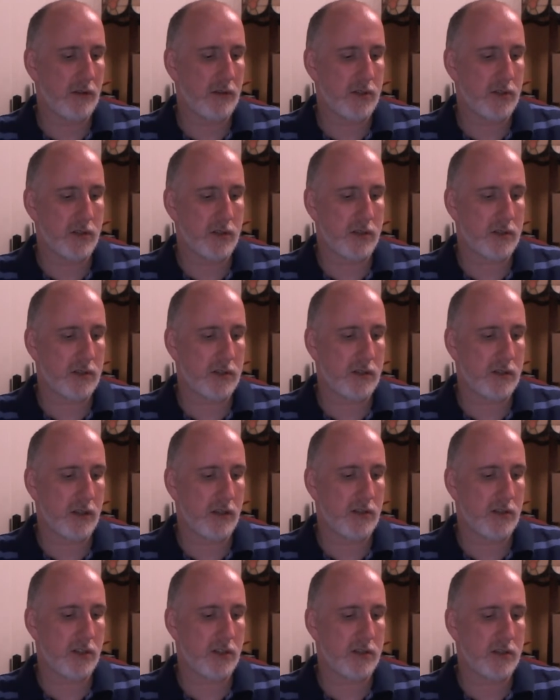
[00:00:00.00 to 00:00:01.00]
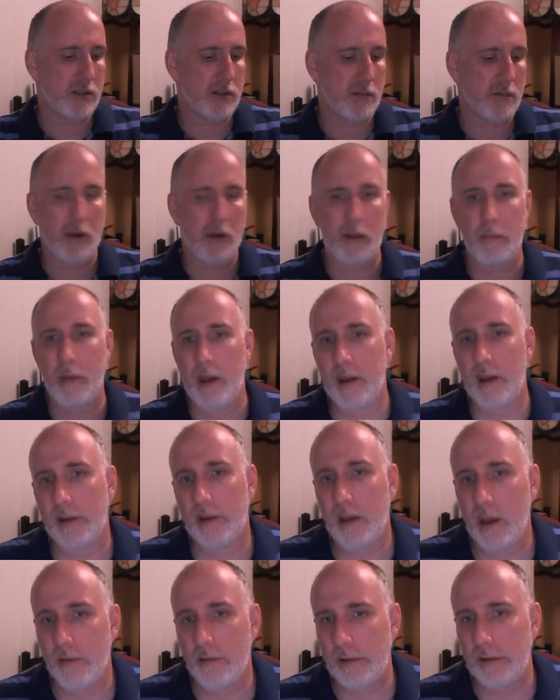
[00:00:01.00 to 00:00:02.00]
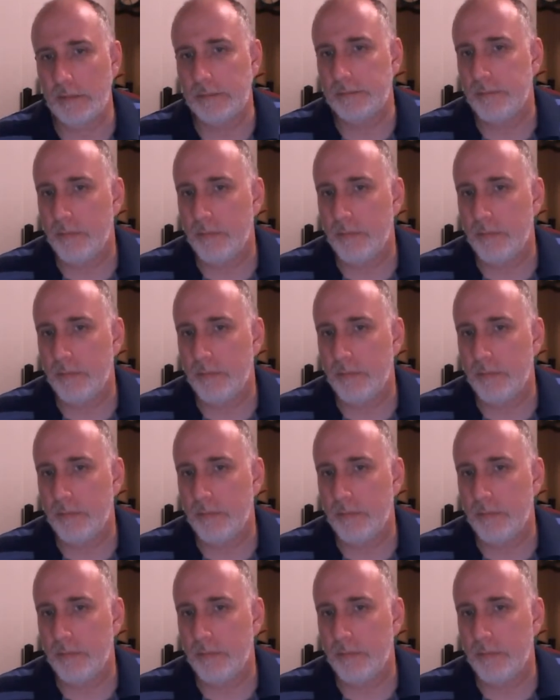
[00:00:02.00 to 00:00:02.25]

It's just, it just isn't my bag, Kevin.